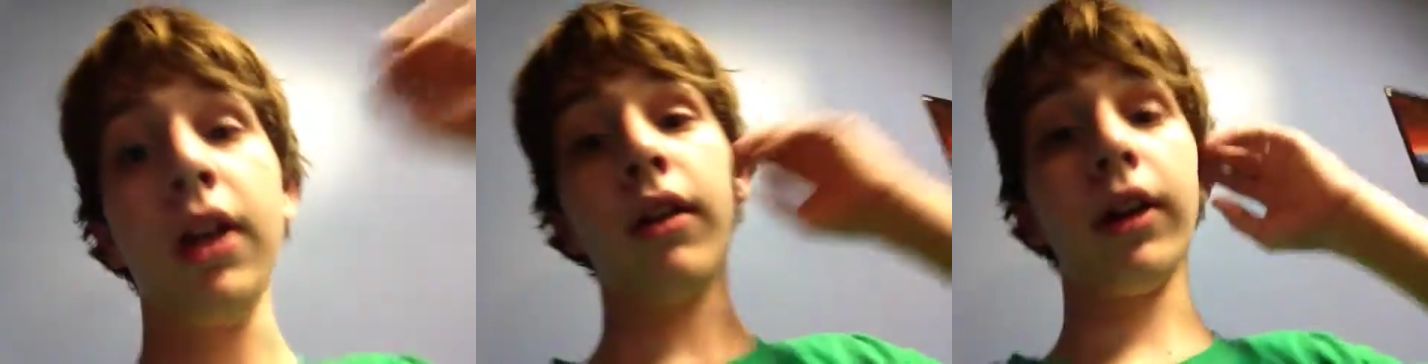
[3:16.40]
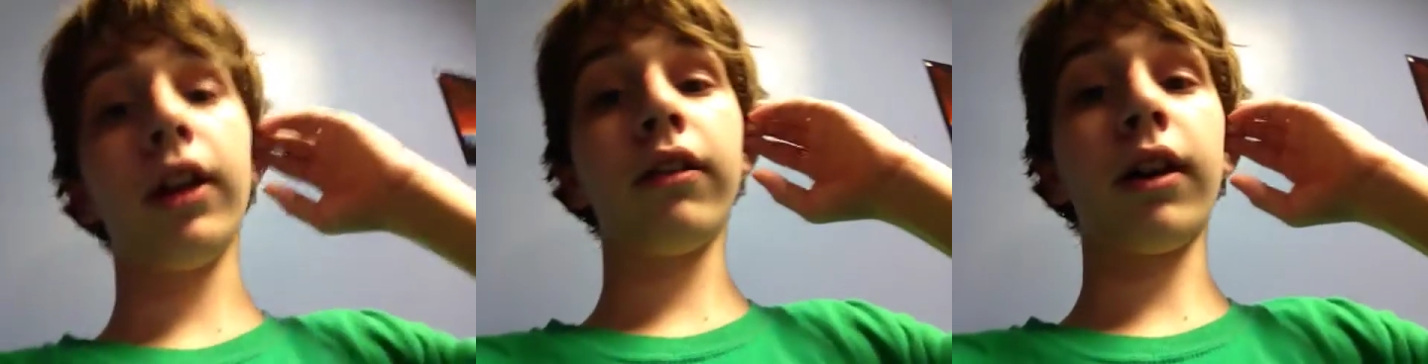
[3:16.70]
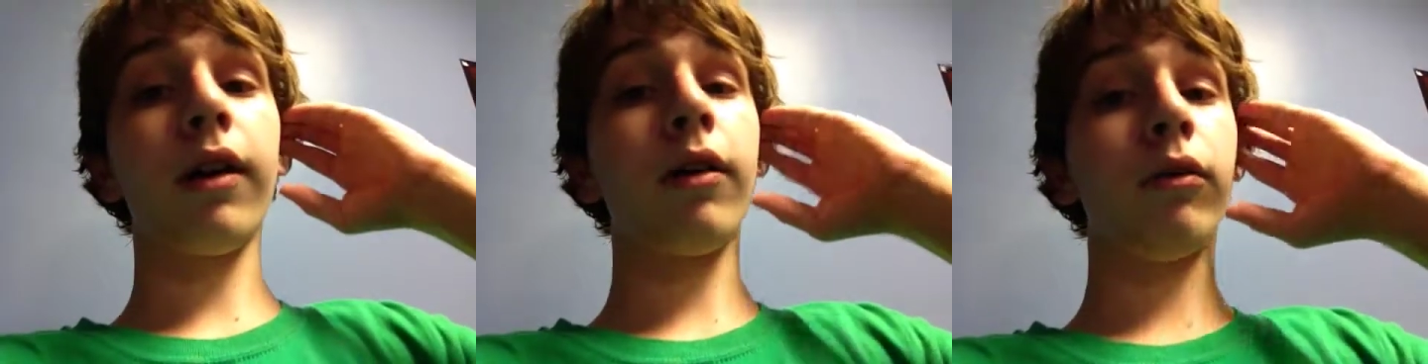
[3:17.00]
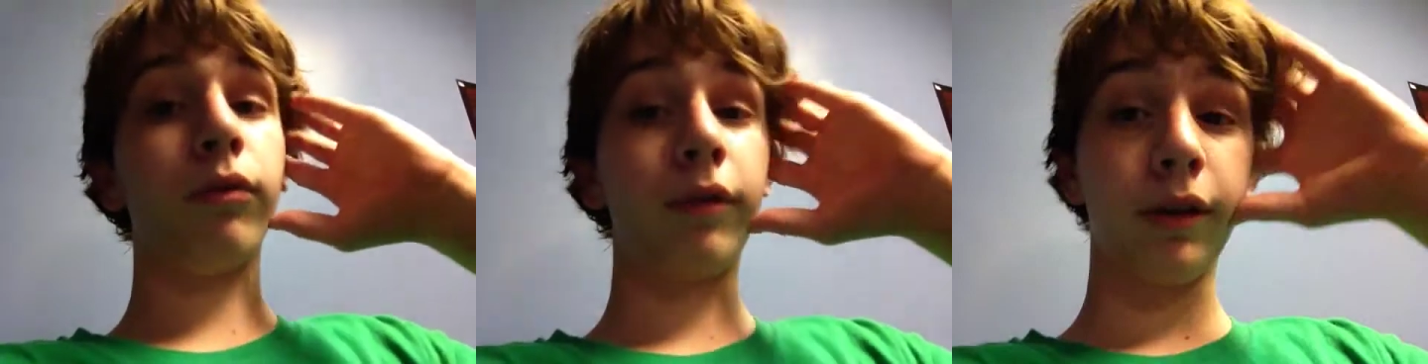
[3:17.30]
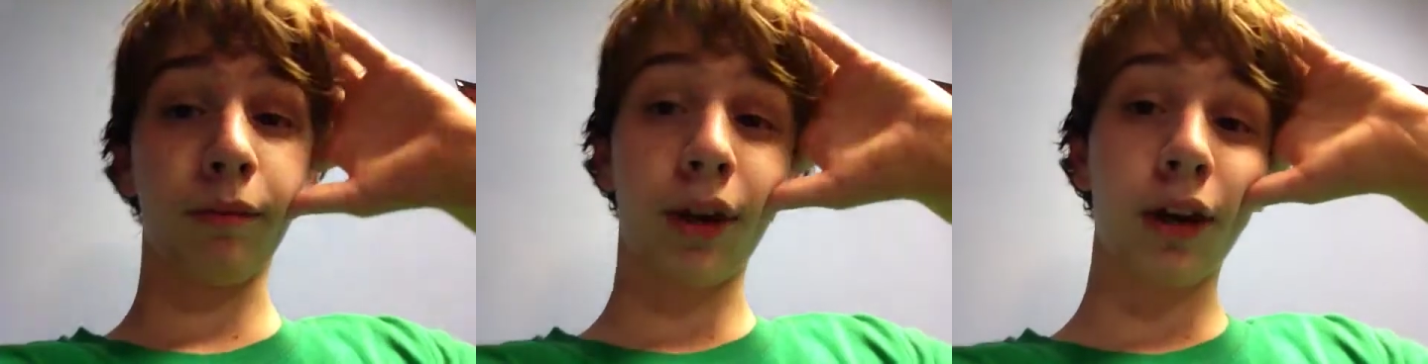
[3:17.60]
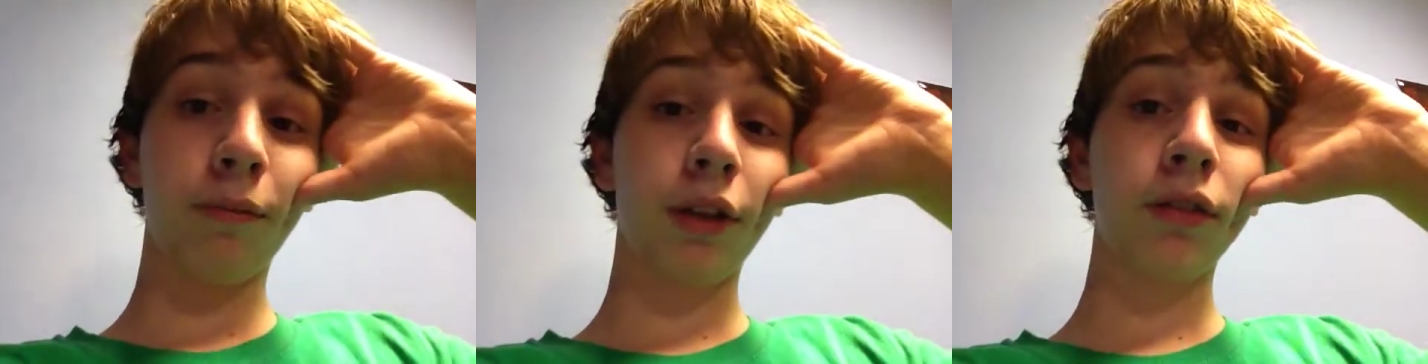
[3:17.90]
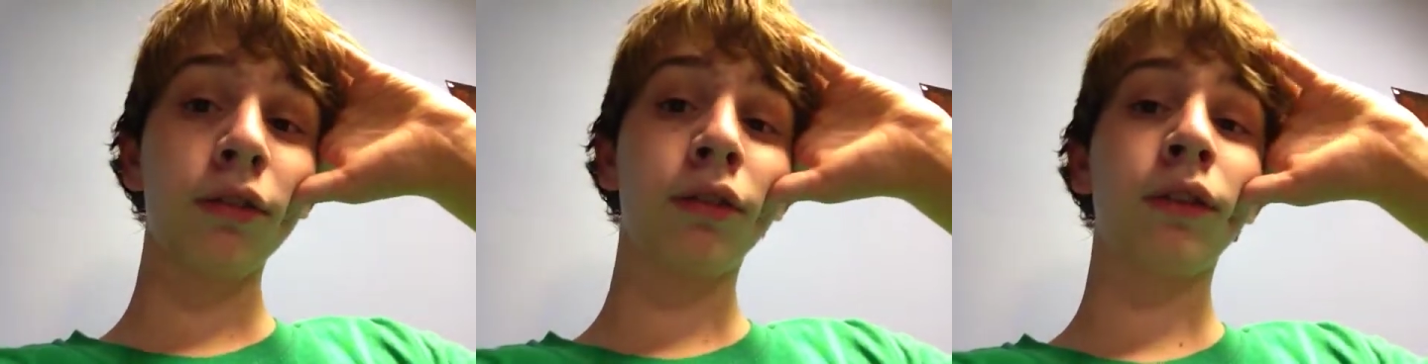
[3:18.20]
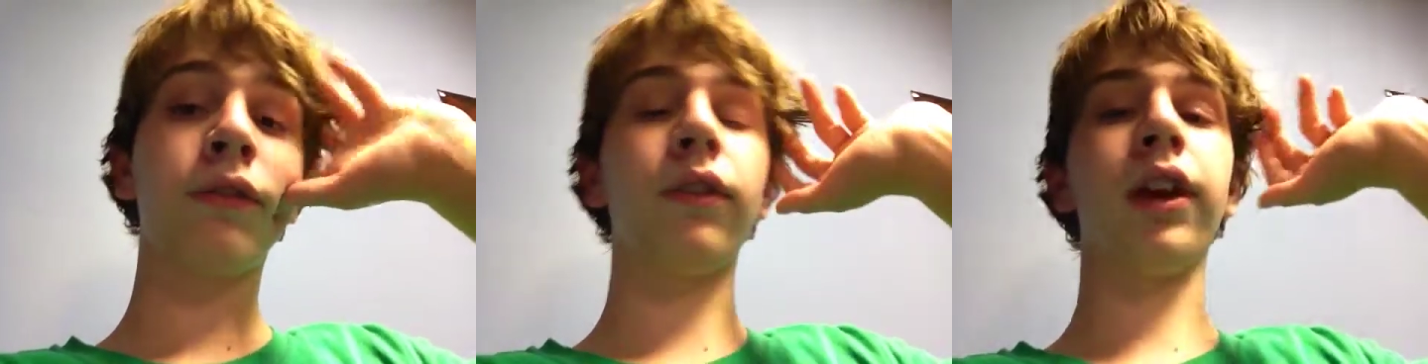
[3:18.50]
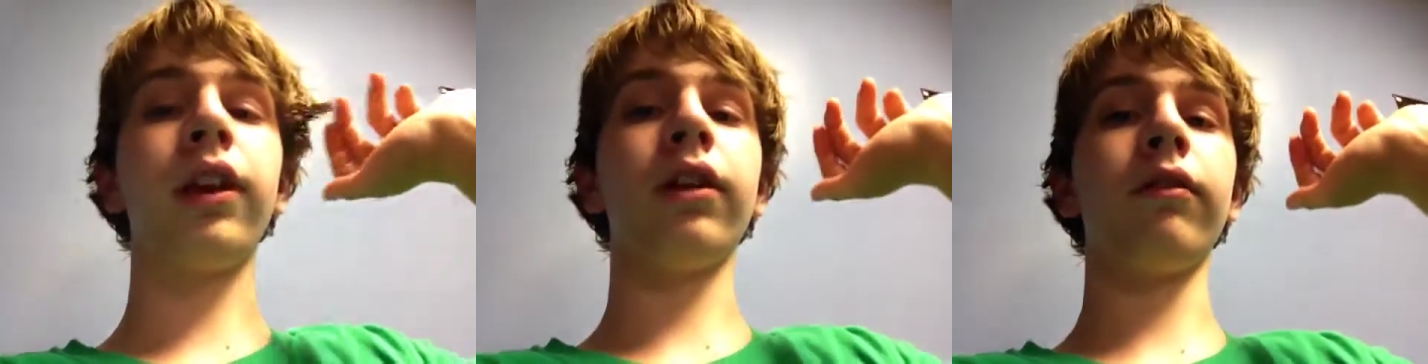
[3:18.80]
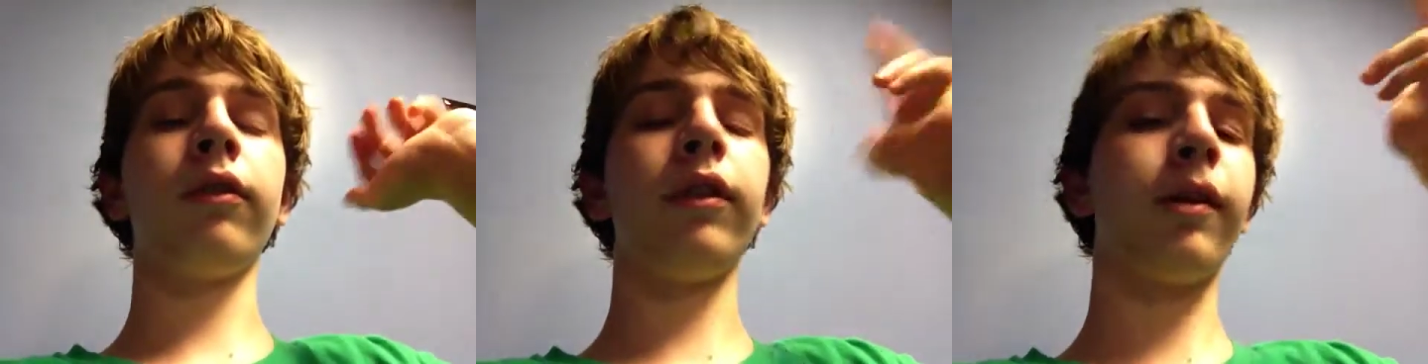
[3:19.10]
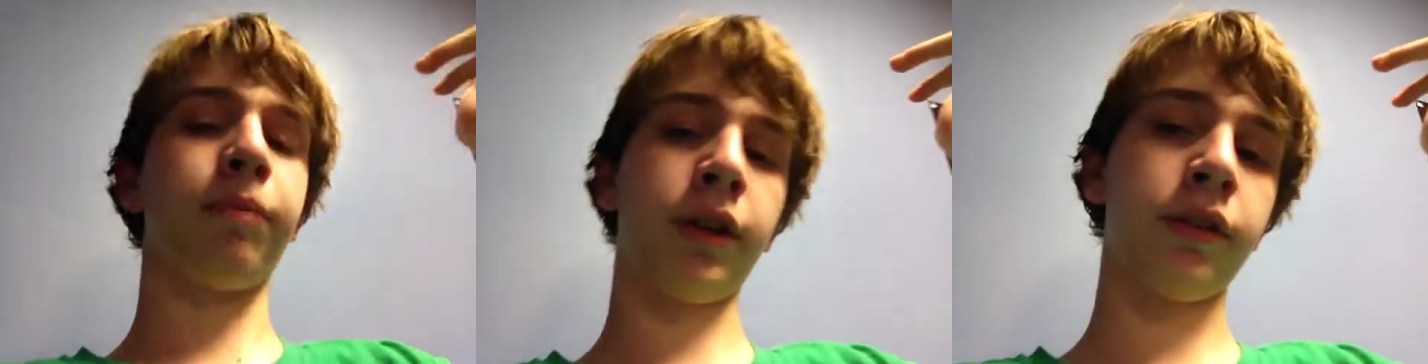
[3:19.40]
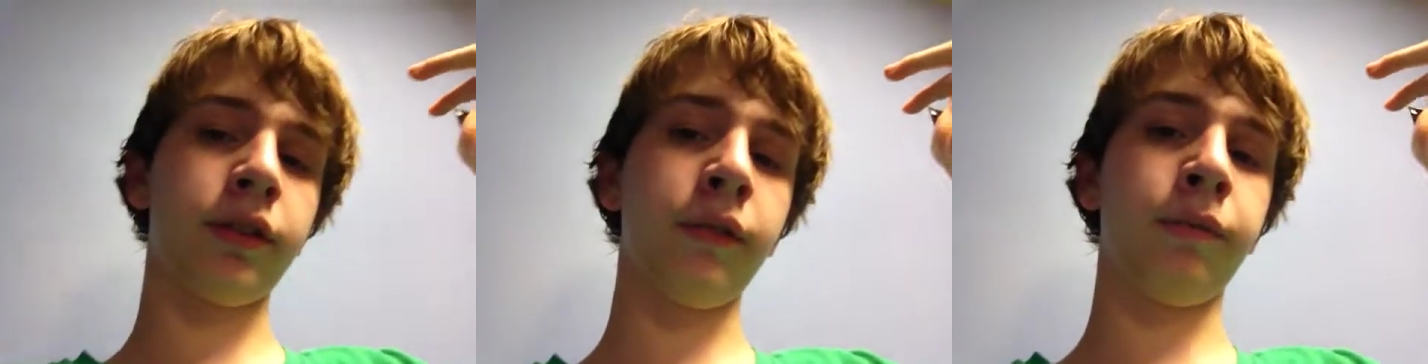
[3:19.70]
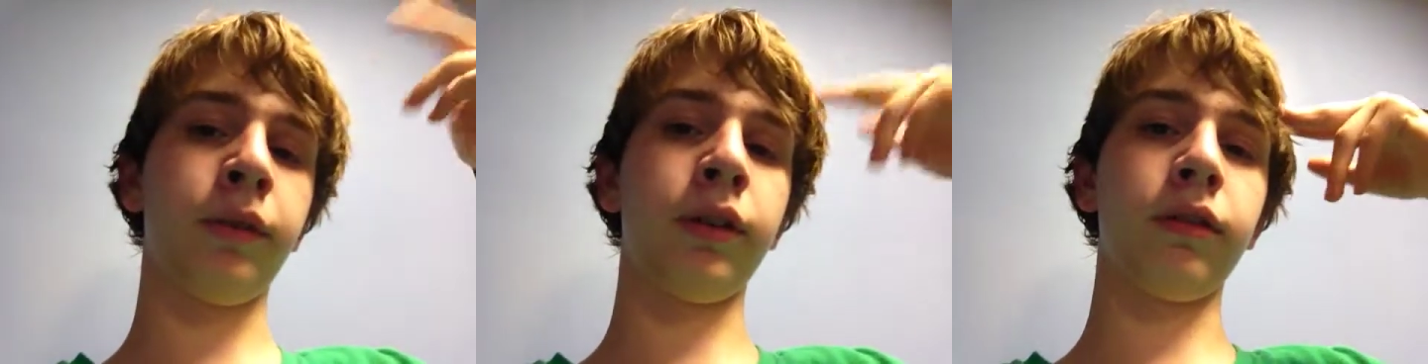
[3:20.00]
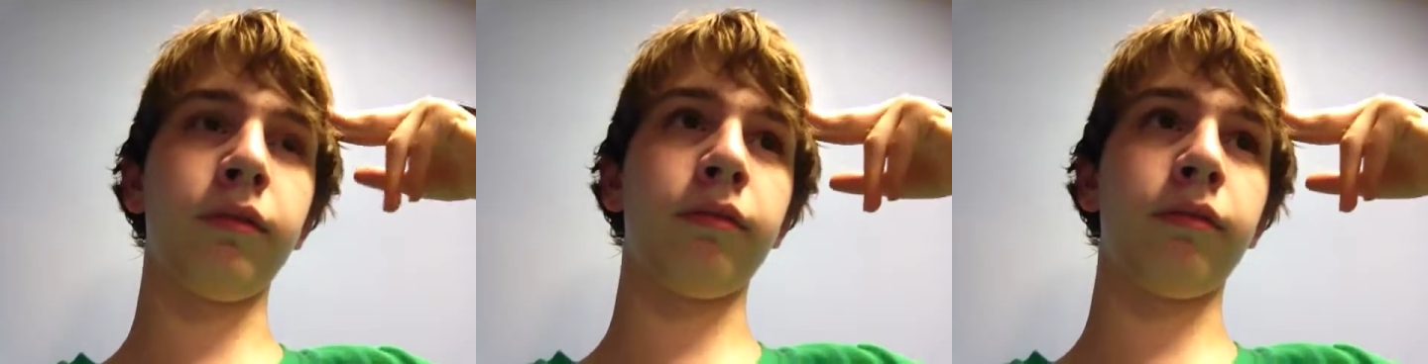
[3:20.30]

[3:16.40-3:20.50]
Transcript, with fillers: when I get a job, I will like buy better stuff, like well, not better stuff, but